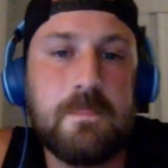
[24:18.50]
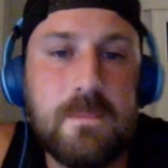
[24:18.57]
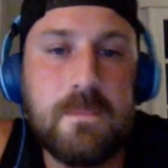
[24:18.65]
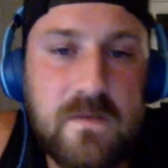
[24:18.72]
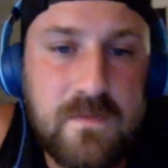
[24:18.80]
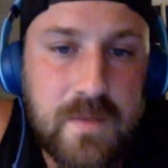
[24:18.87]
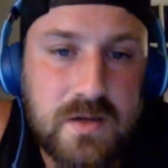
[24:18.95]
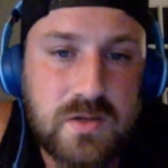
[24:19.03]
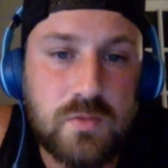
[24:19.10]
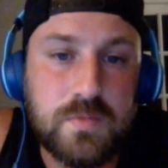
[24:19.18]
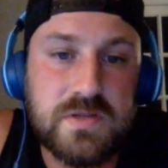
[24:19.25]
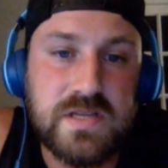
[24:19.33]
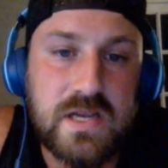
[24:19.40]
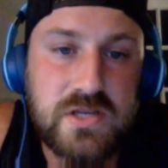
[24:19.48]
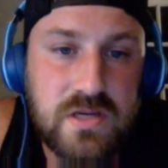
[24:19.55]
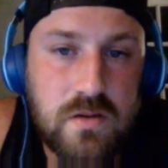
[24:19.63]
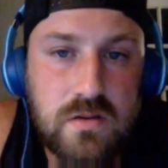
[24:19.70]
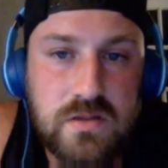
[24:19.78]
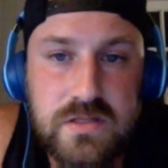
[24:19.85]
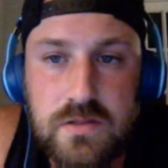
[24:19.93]
Spectral Procession
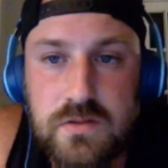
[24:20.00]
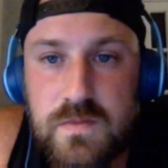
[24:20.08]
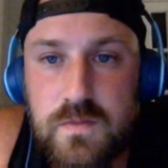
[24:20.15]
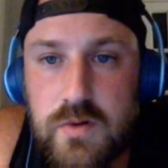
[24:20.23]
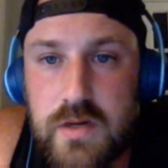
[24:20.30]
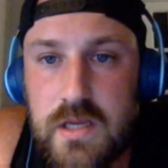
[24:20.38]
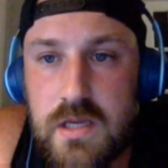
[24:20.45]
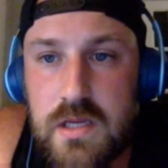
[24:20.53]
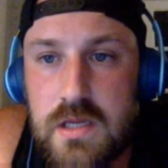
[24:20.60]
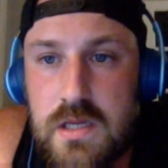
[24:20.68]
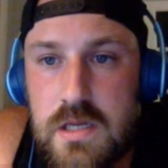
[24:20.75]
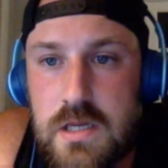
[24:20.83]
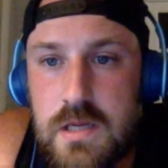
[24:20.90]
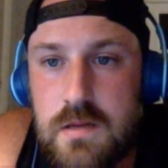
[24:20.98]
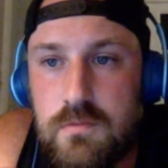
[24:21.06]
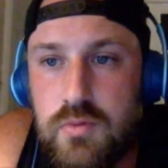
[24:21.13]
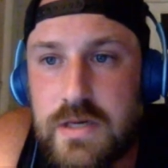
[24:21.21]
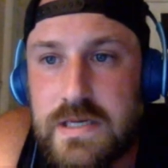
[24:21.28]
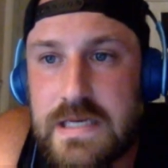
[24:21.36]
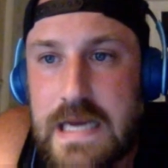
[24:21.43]
also is
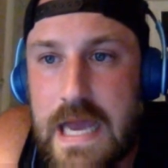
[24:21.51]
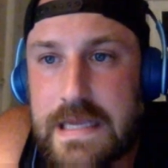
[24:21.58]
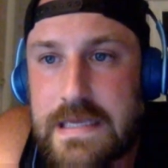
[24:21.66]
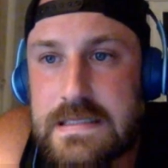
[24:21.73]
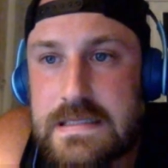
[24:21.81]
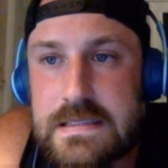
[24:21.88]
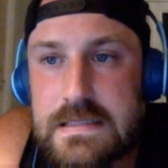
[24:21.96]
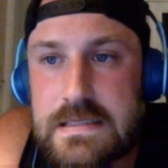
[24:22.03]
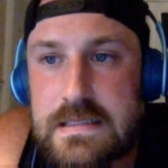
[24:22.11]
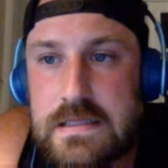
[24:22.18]
pretty nice.